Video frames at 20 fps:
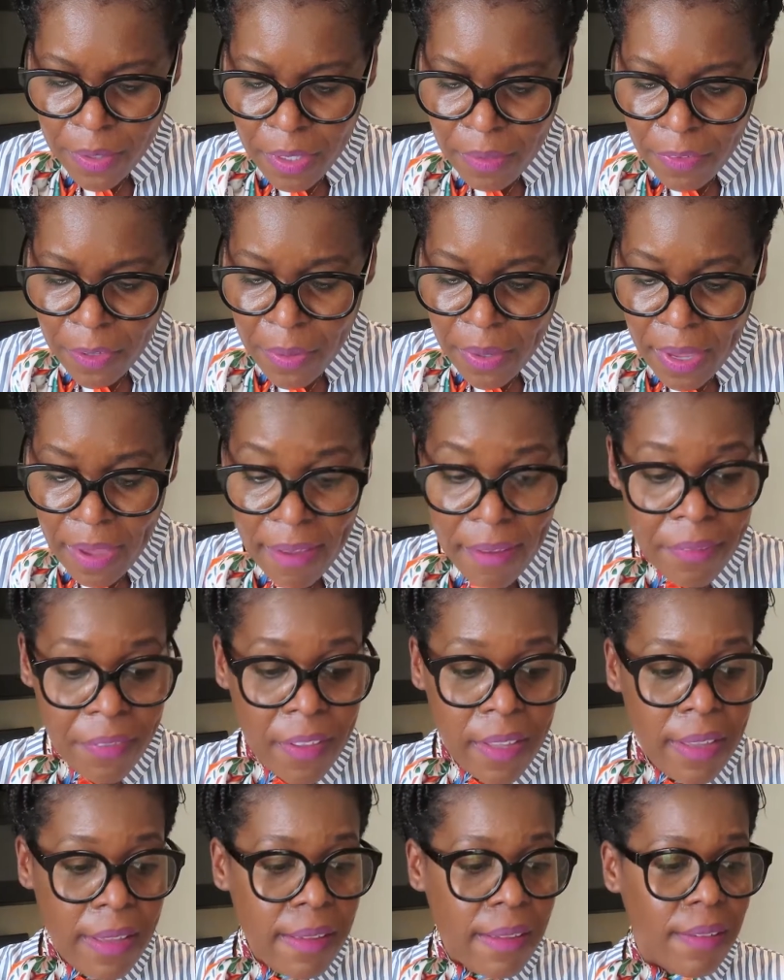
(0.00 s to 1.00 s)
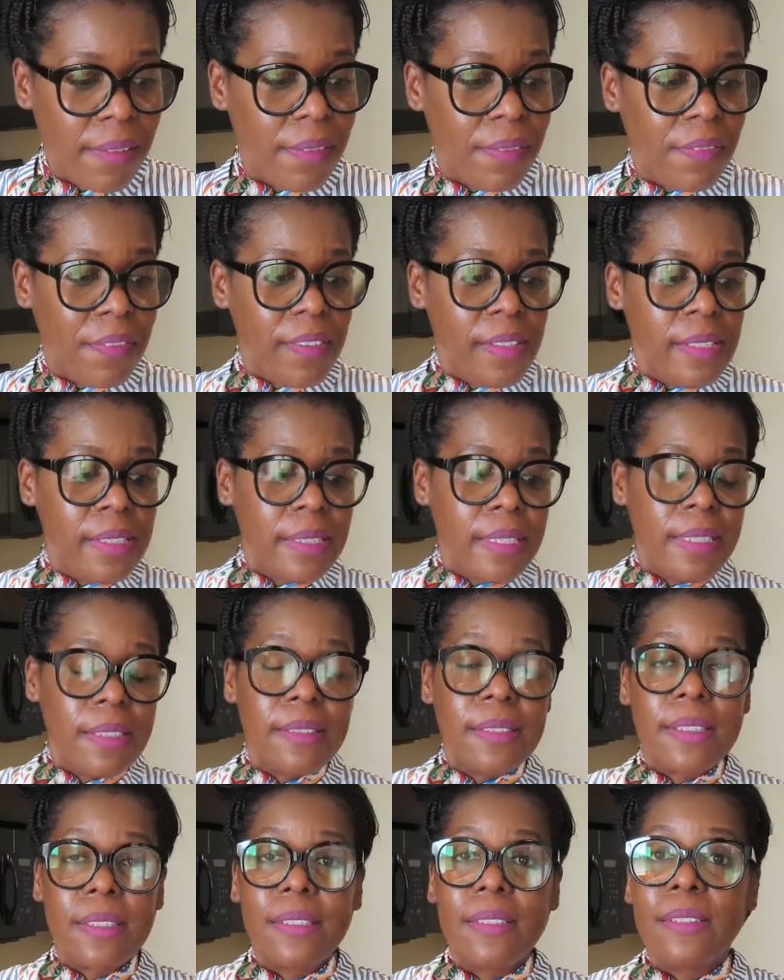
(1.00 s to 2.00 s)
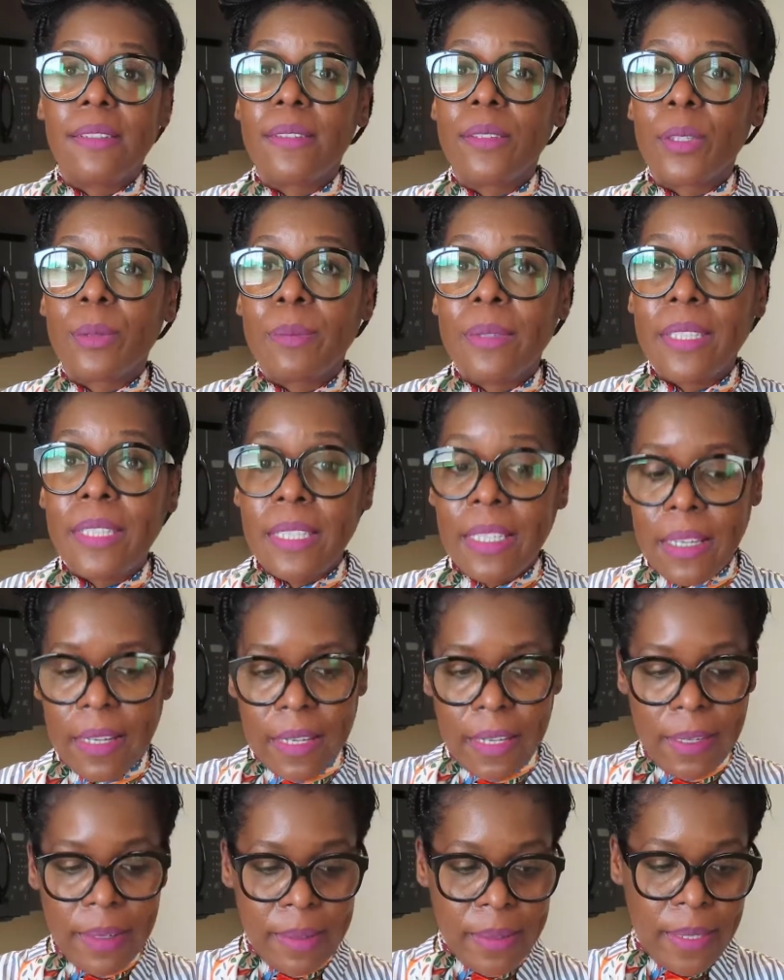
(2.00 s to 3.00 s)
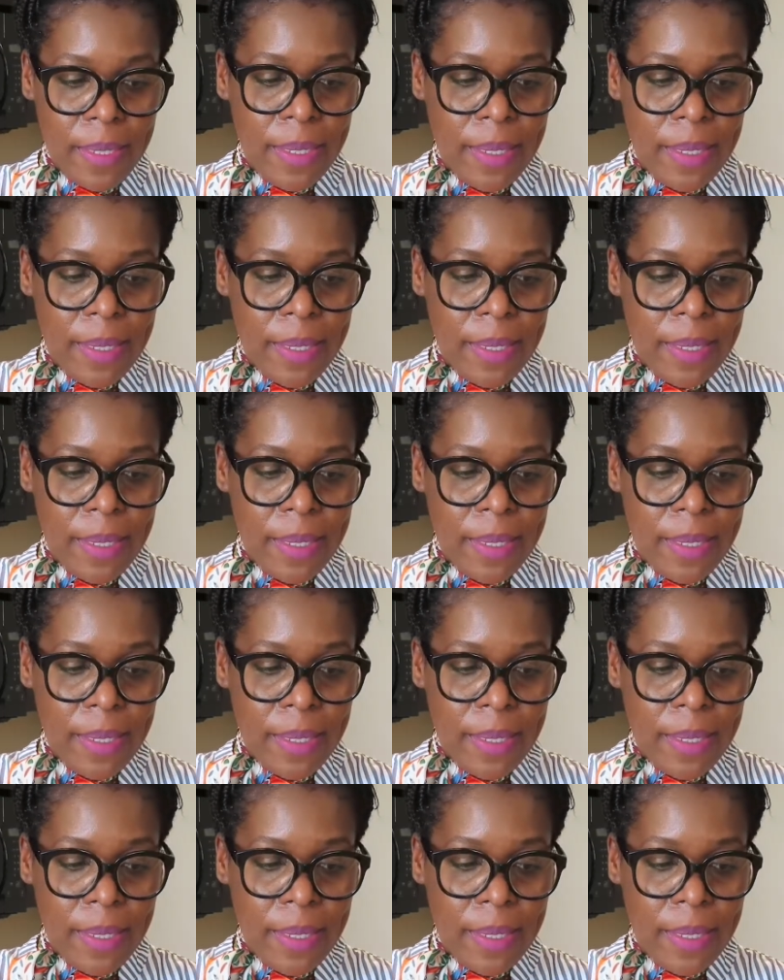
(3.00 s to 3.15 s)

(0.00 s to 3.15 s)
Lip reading: if you ever visit Dominica,